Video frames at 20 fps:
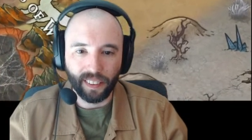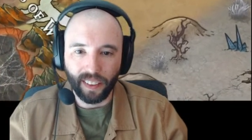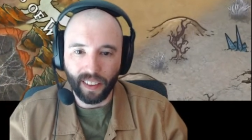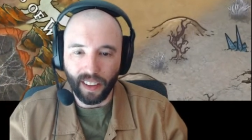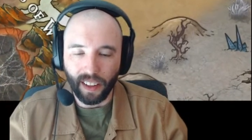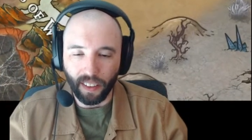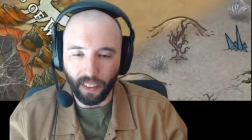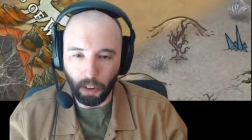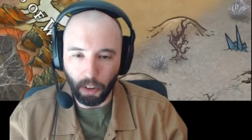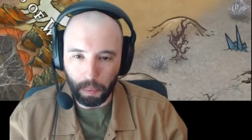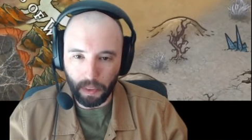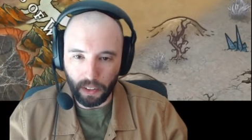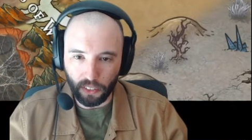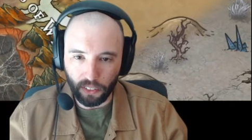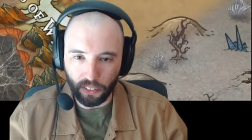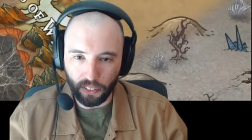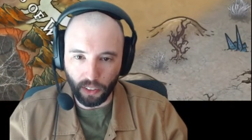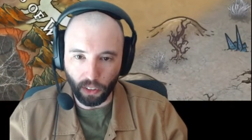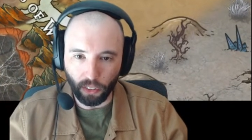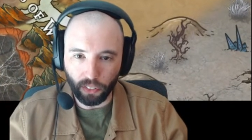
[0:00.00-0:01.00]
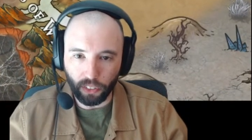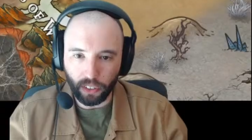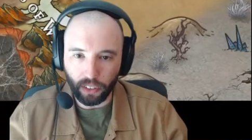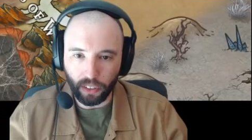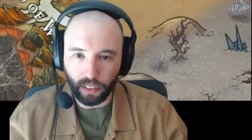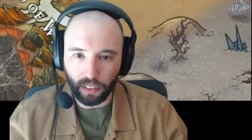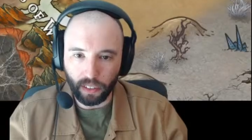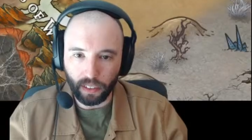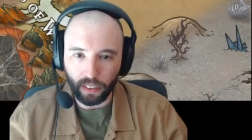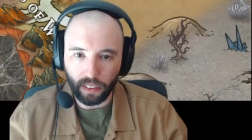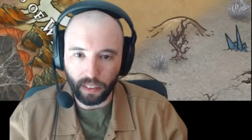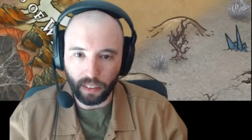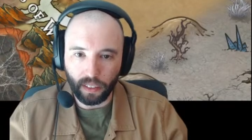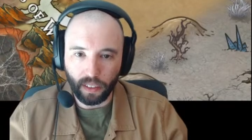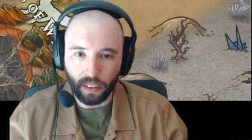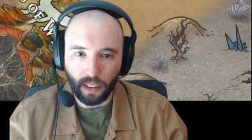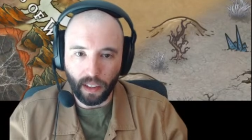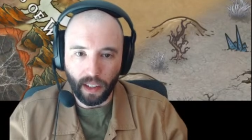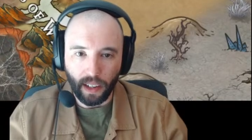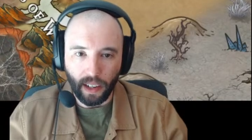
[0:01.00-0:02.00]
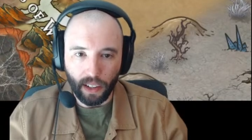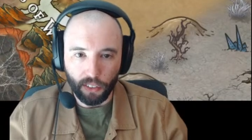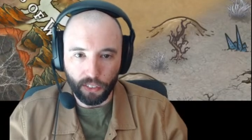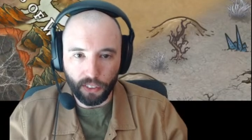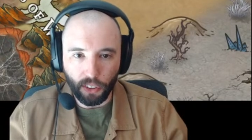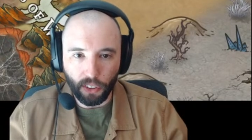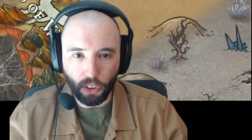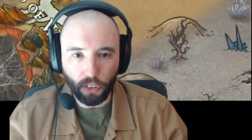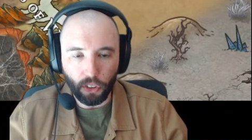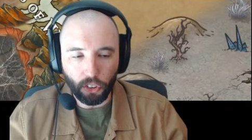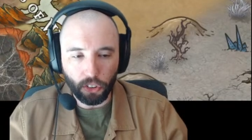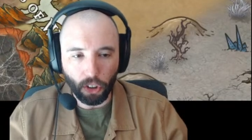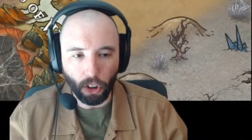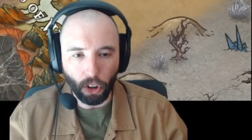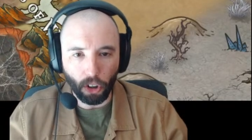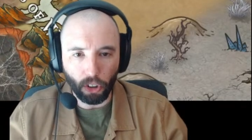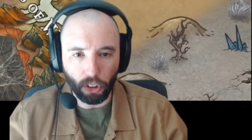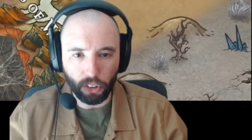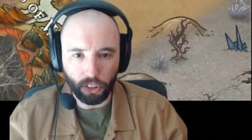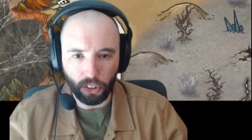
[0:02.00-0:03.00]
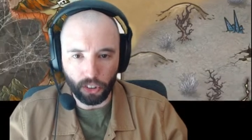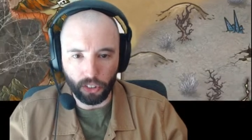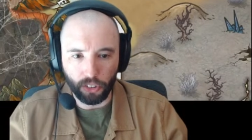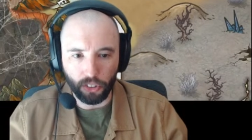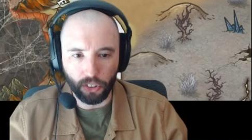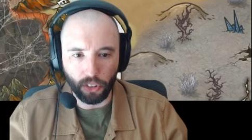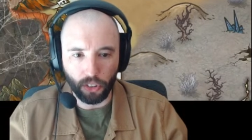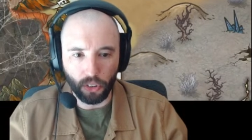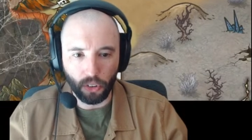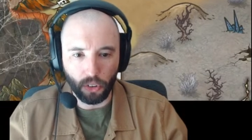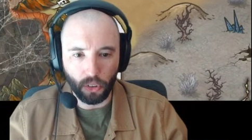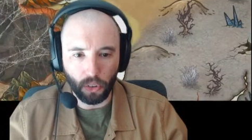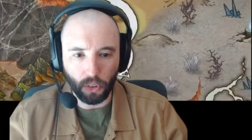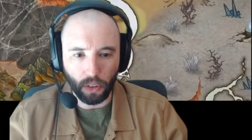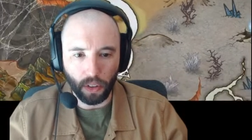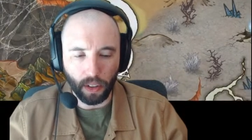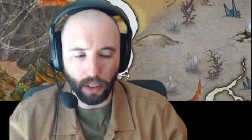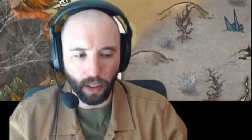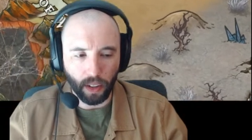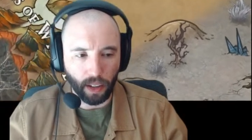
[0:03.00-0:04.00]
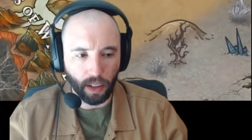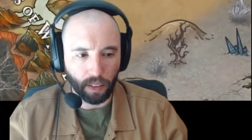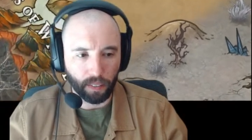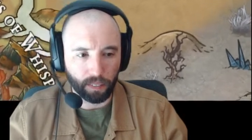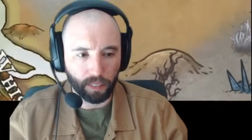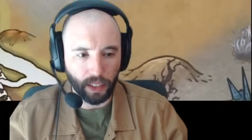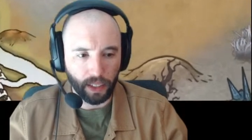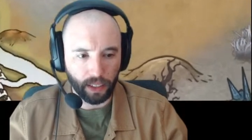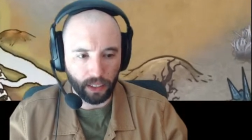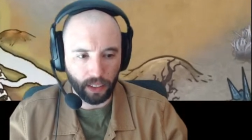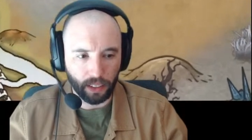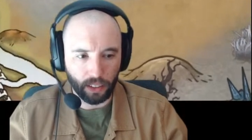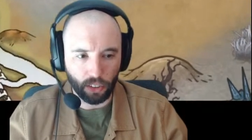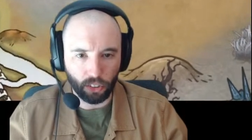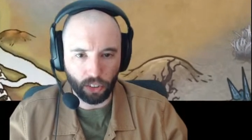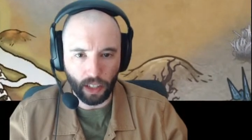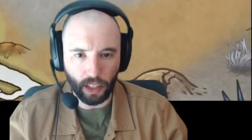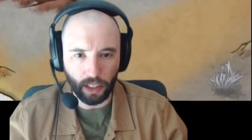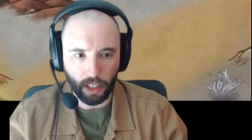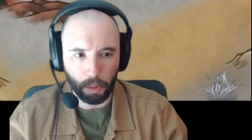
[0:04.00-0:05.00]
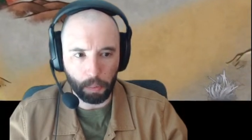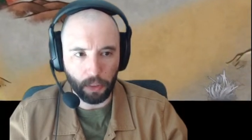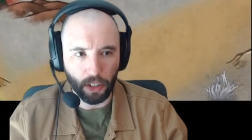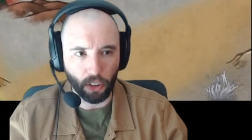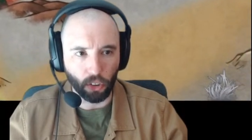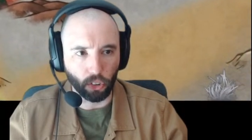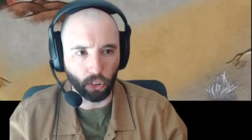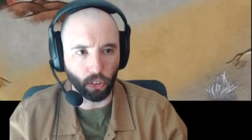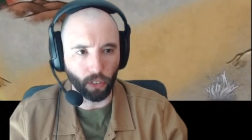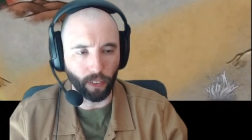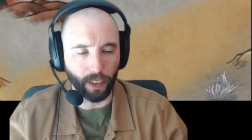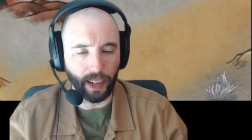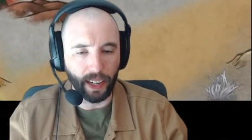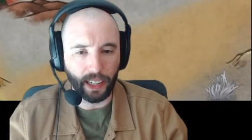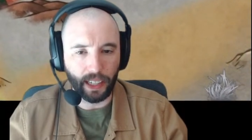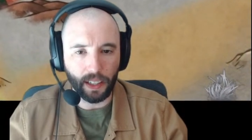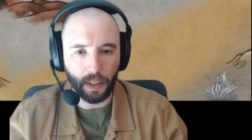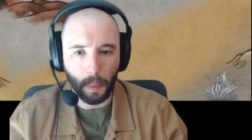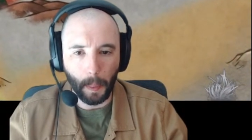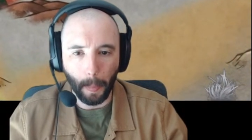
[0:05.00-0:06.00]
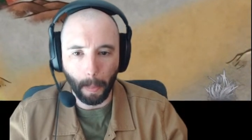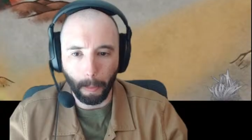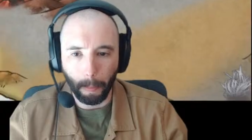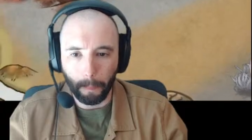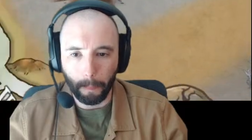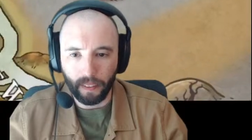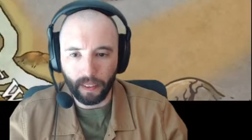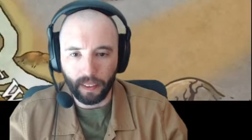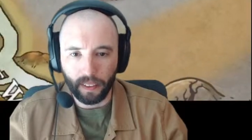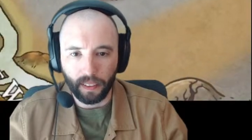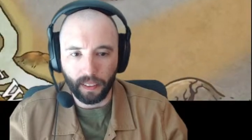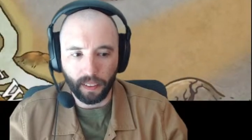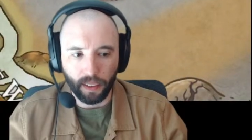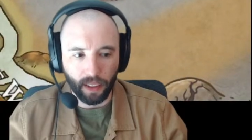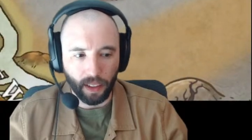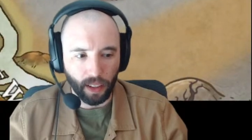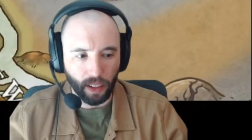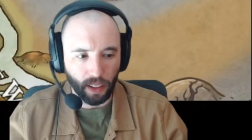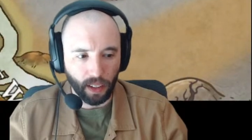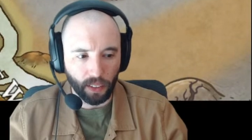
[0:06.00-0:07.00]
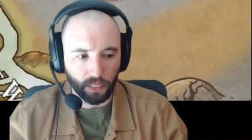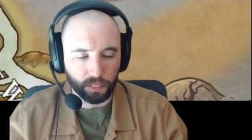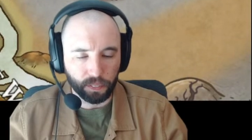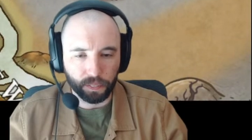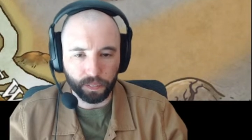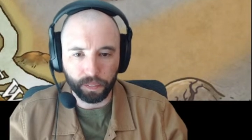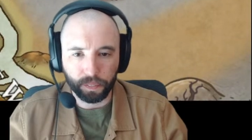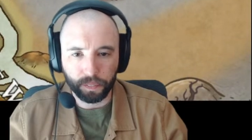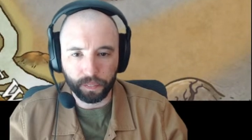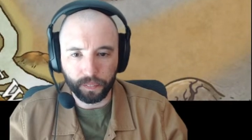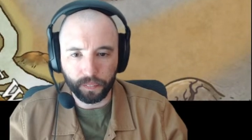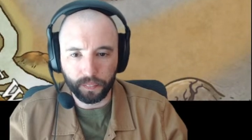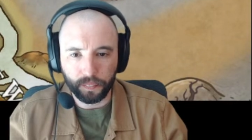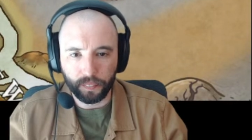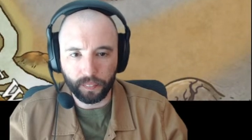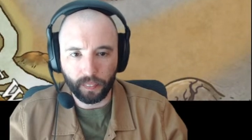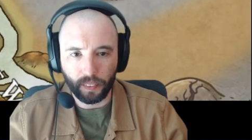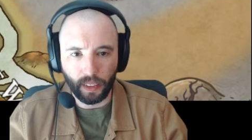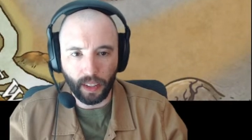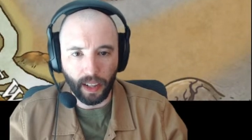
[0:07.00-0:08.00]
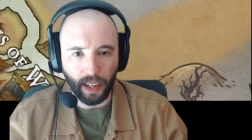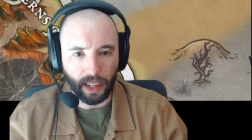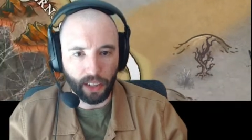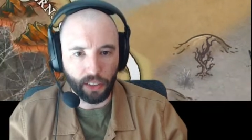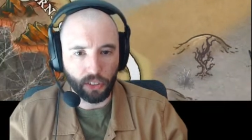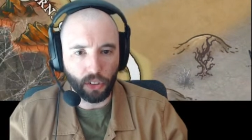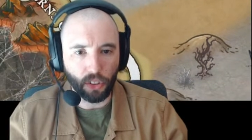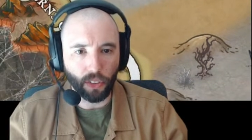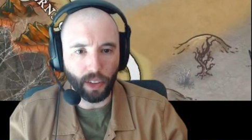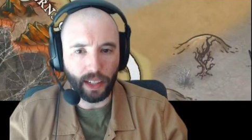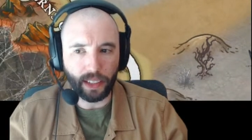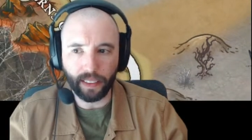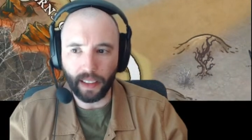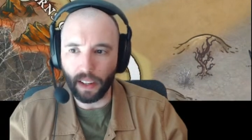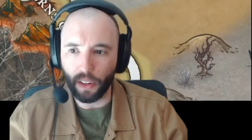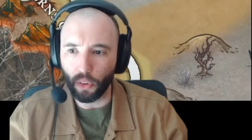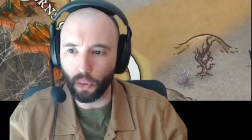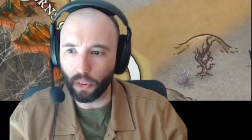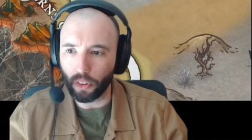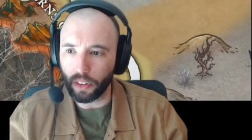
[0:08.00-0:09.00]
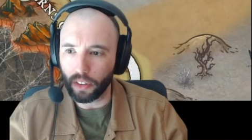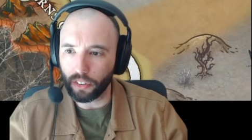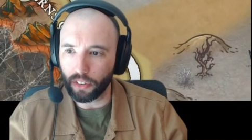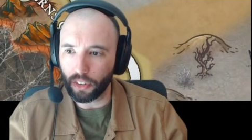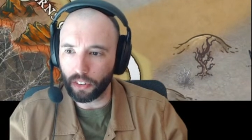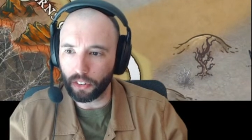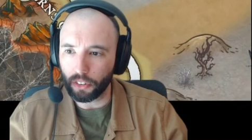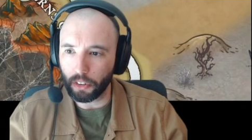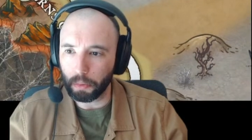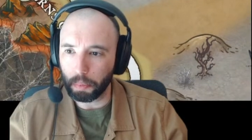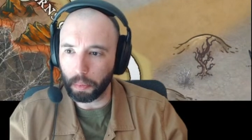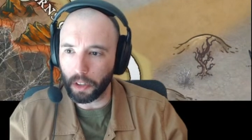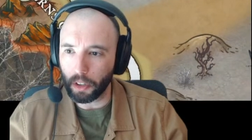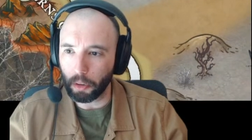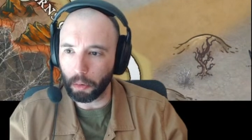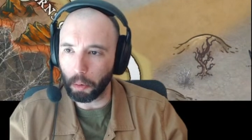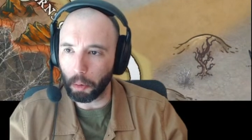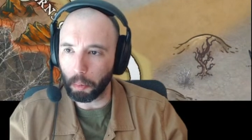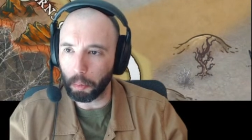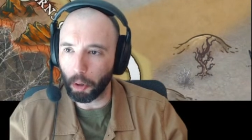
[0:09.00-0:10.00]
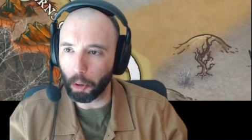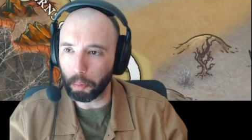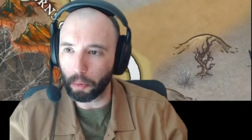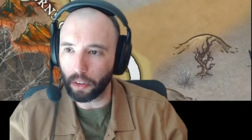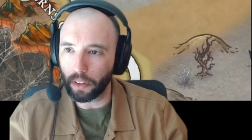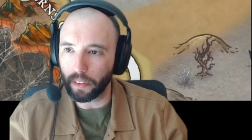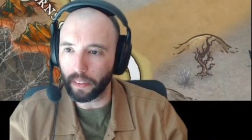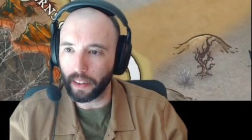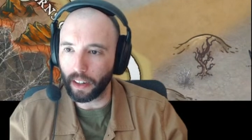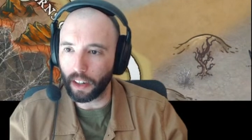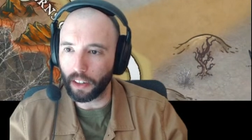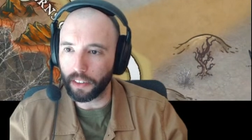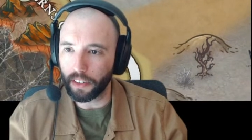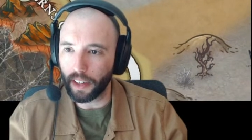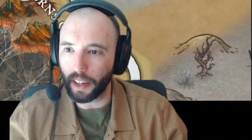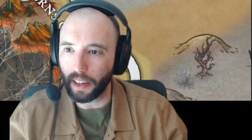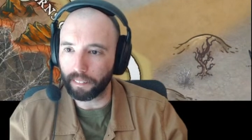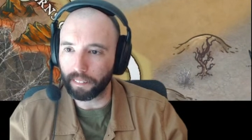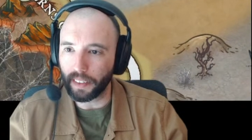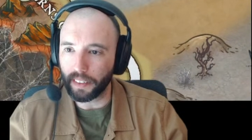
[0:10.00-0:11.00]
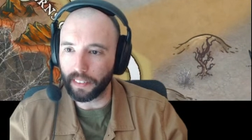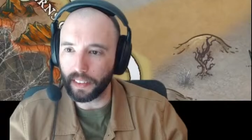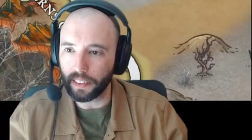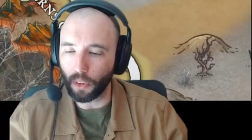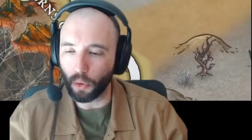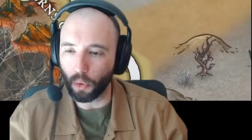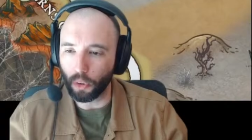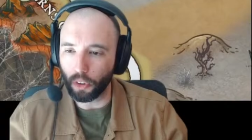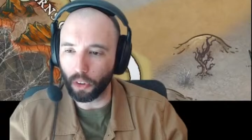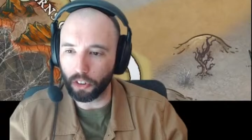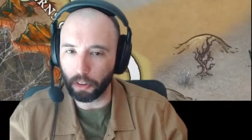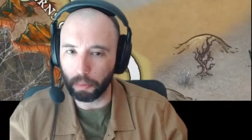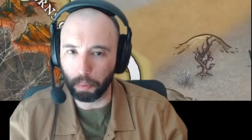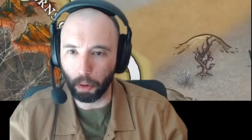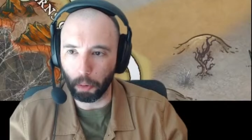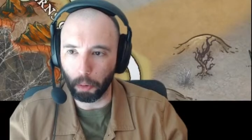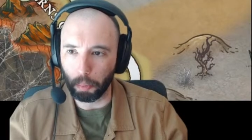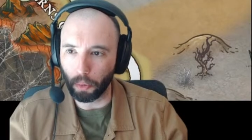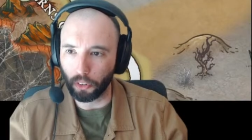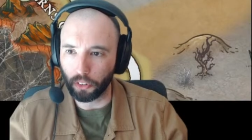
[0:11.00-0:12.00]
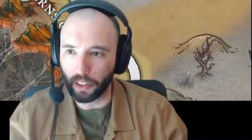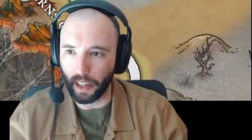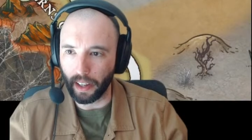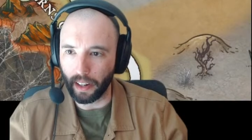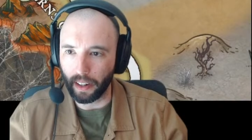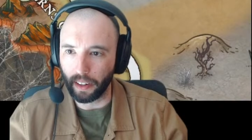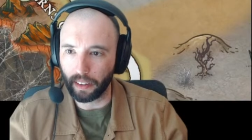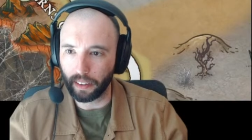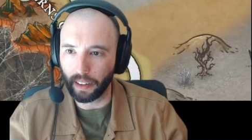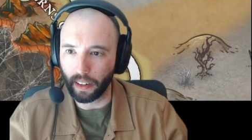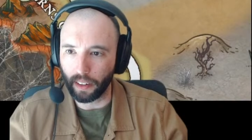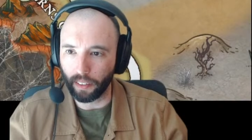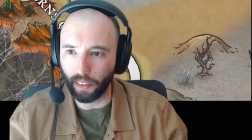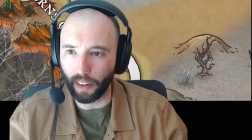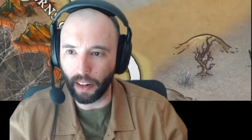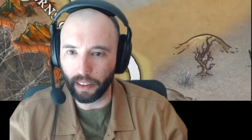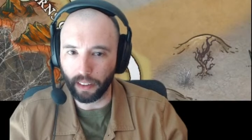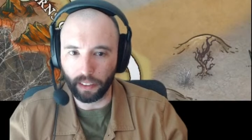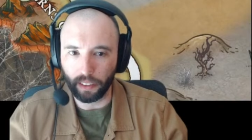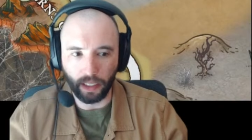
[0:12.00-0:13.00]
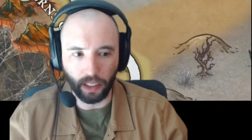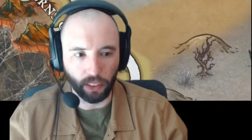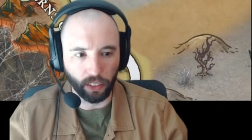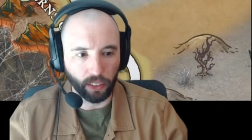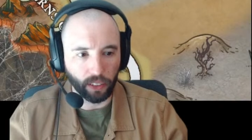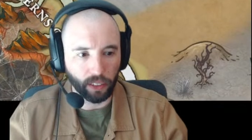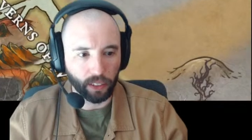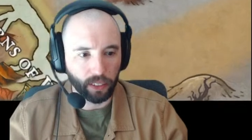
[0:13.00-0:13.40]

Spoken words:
little bit of silver. Silver's hard to do. It just kind of comes out gray. I do like that orange. Let's put a little more purple in there on top. I think the orange and purple's kind of rocking together.